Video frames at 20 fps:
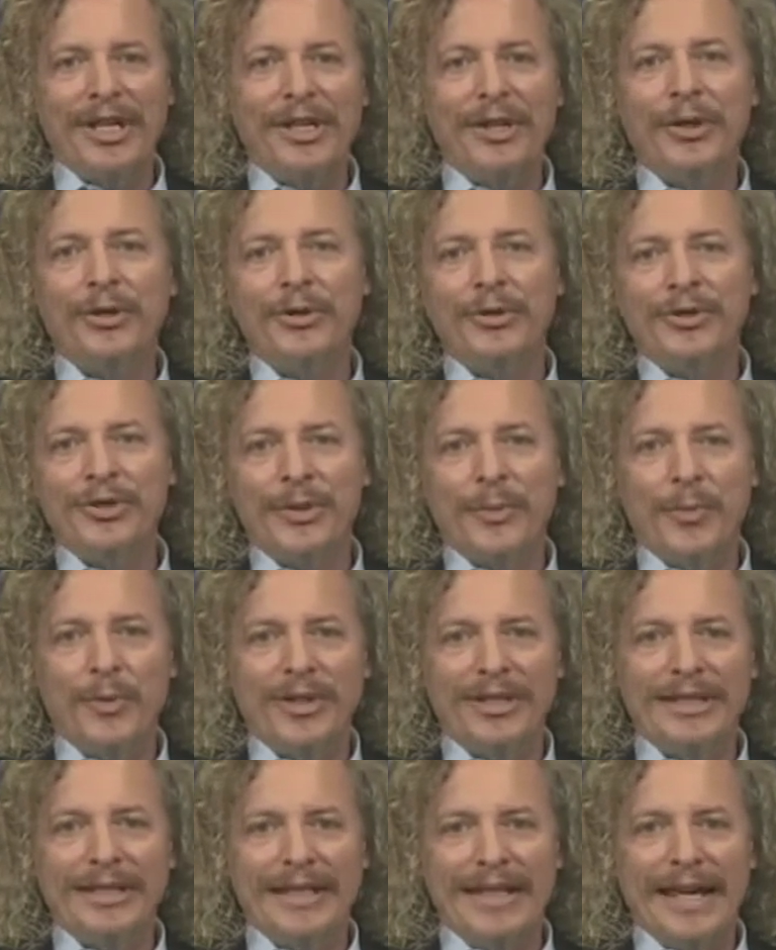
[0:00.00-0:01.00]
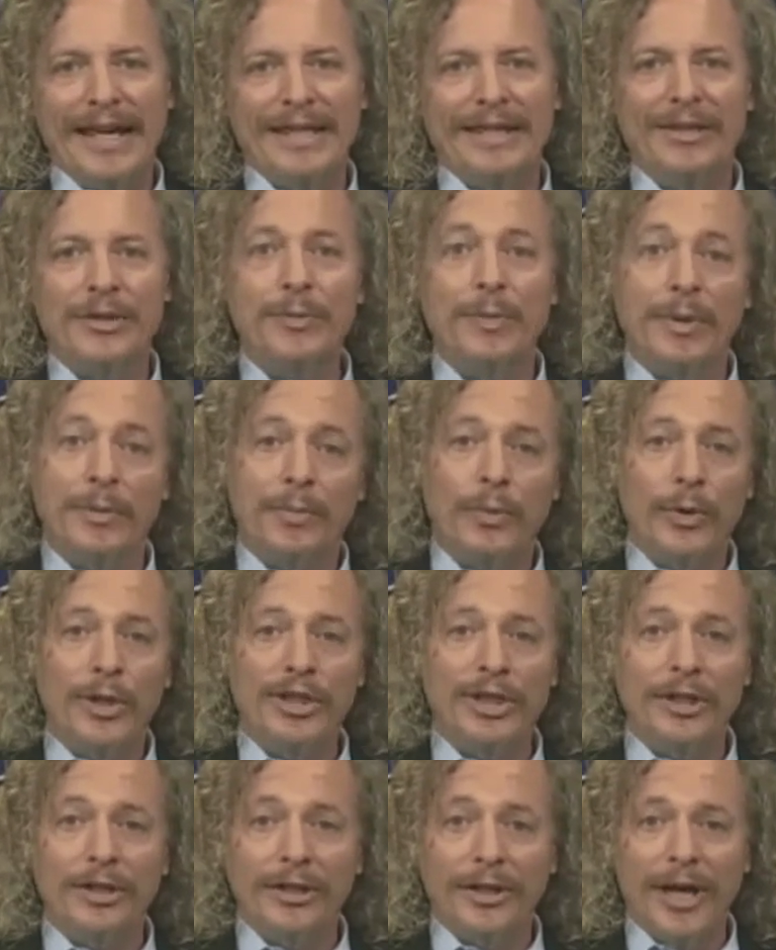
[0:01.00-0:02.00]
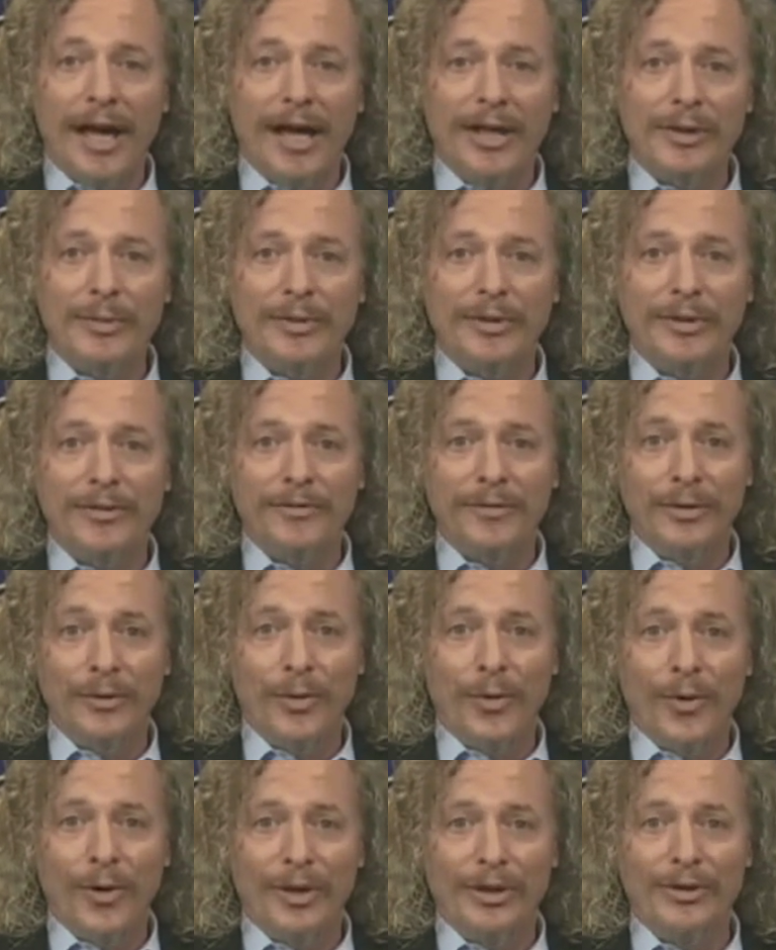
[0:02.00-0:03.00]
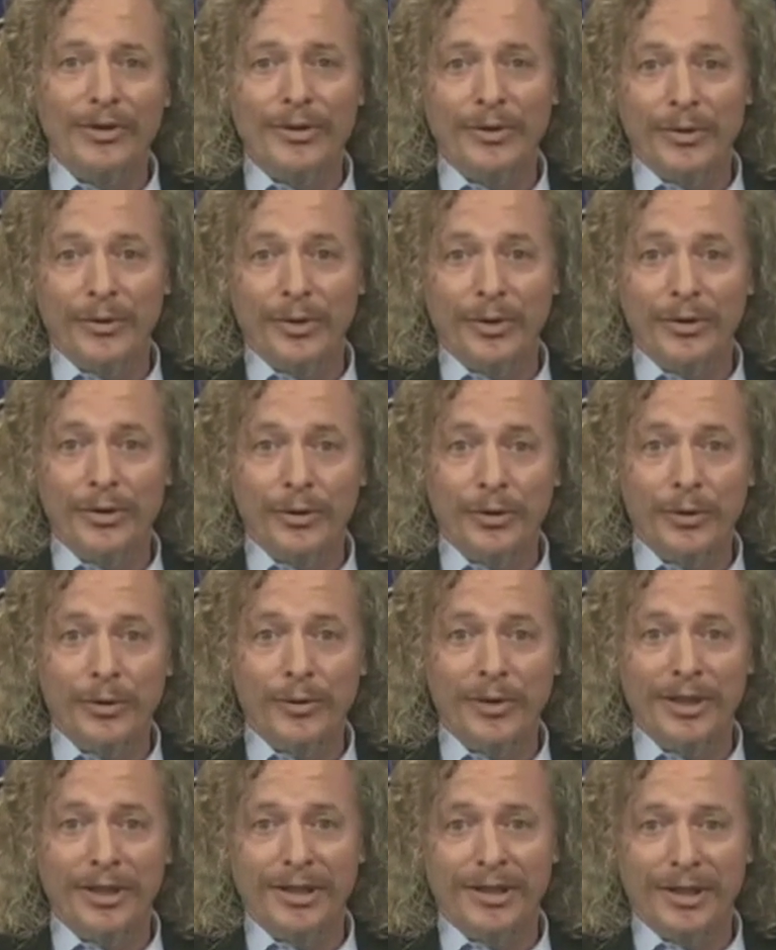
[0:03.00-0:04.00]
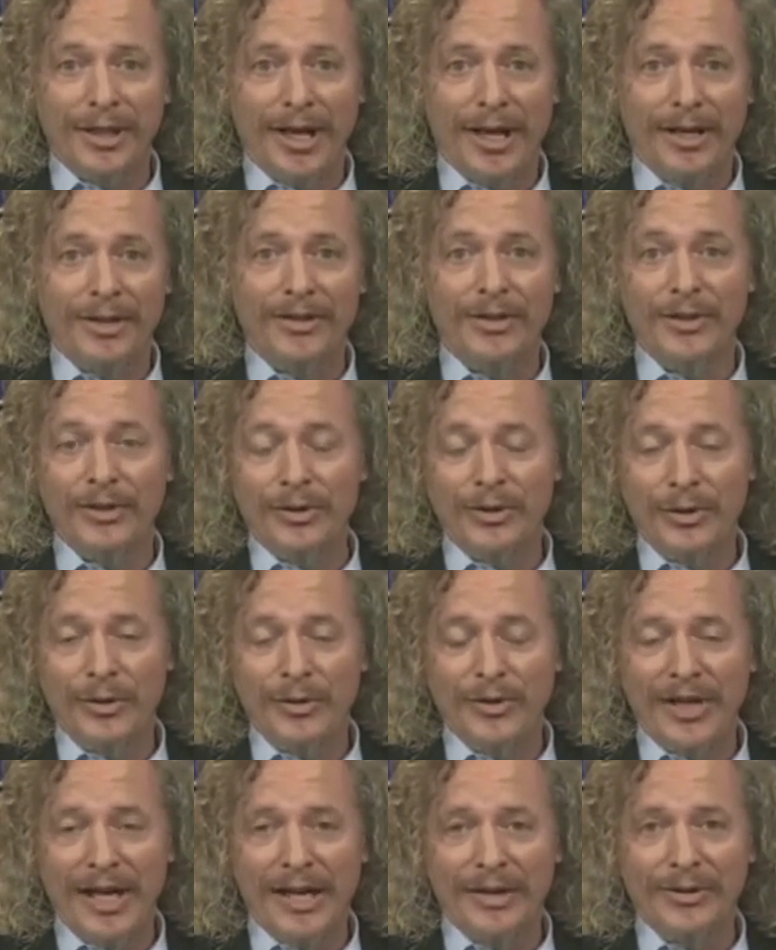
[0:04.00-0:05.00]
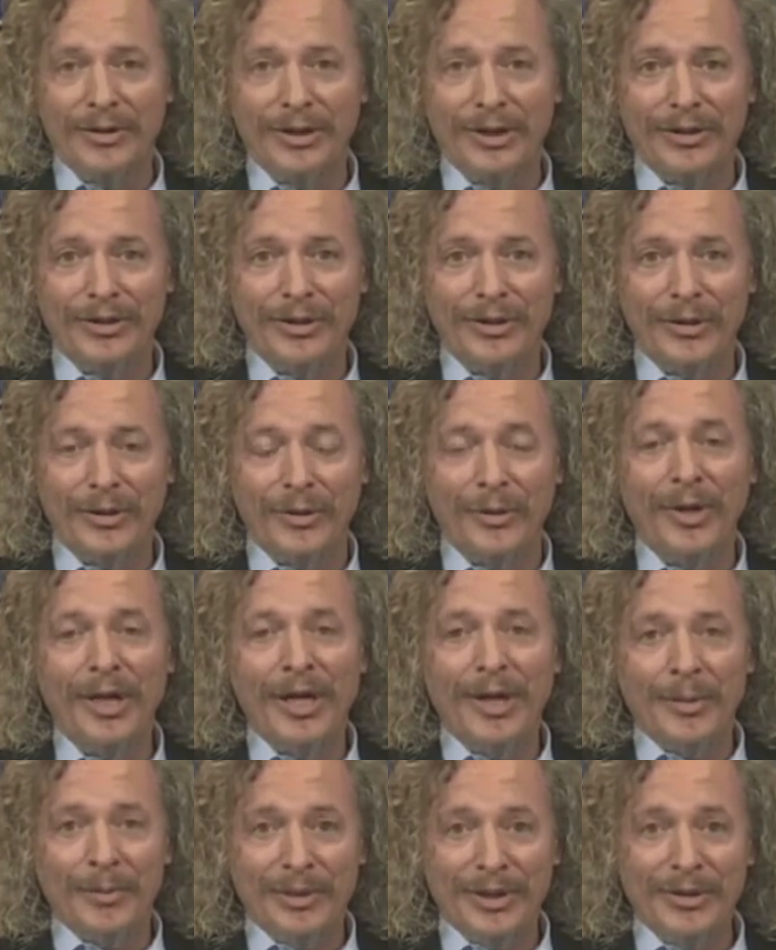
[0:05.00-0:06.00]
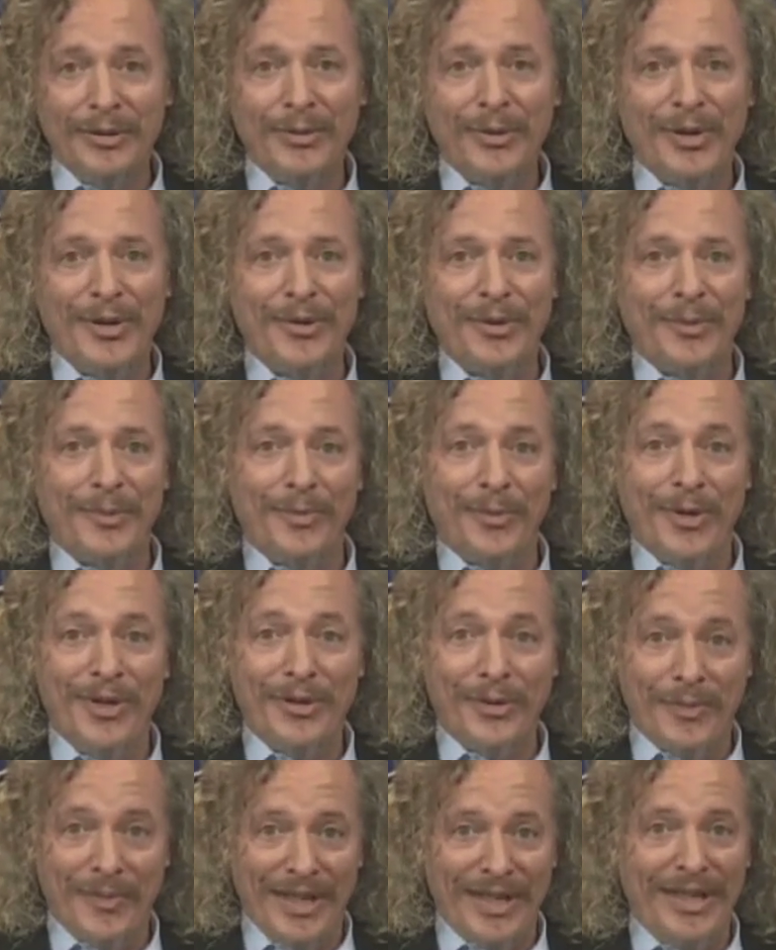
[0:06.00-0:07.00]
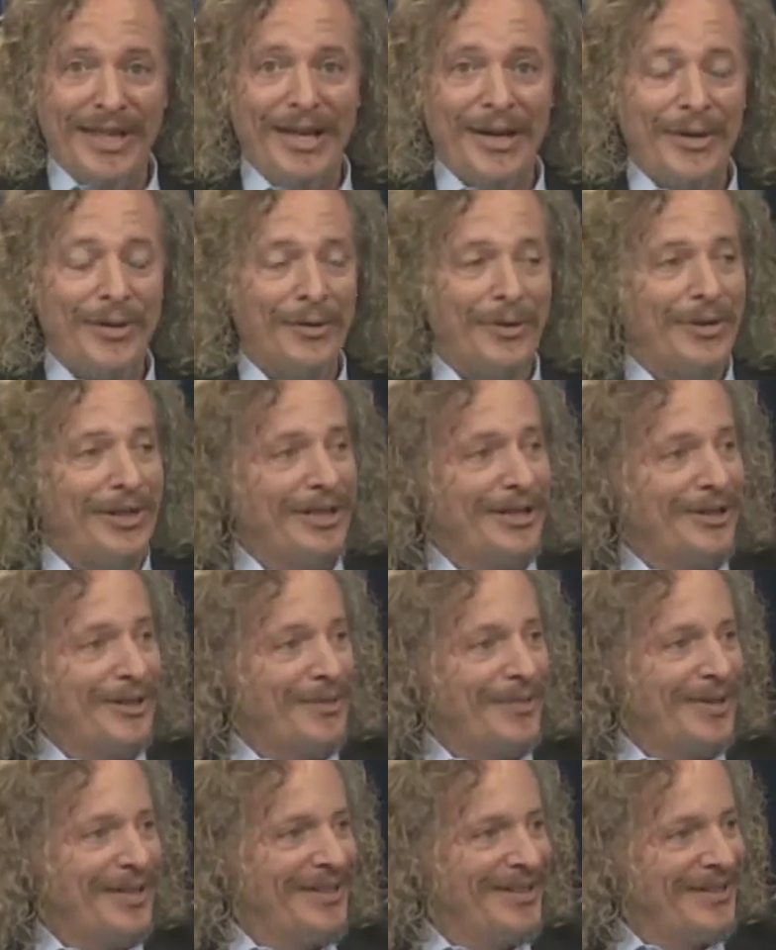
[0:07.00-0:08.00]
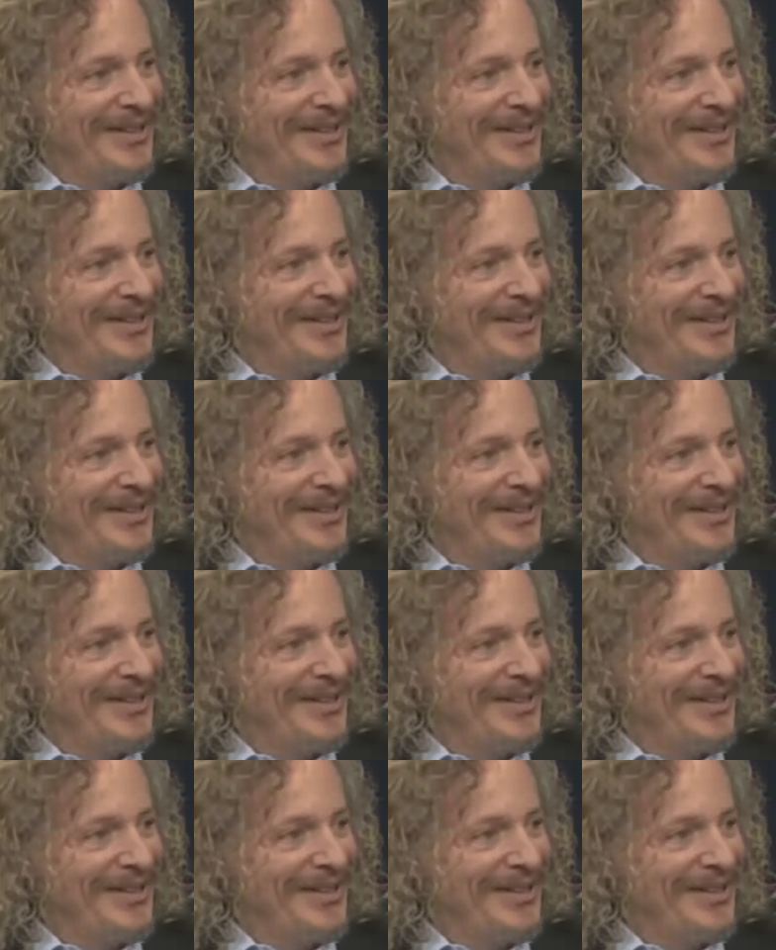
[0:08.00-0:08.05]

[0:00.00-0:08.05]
to introduce someone today that's been preaching the gospel of New Orleans through her jewelry design since 2002. Please welcome with me Heather Elizabeth.